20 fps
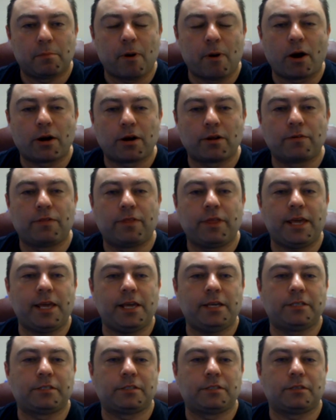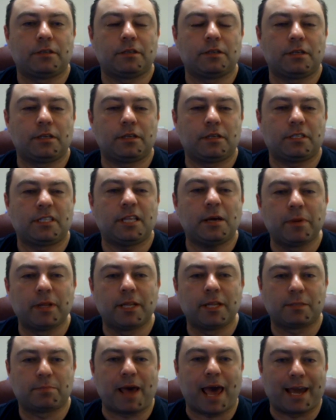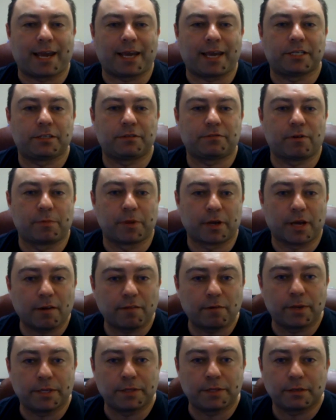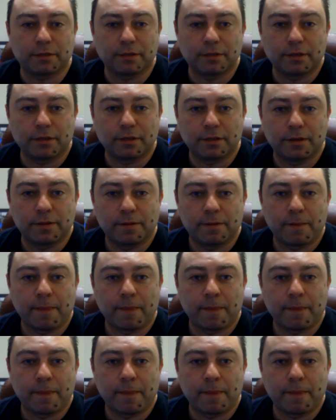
part of these stimulus package from the government. Right.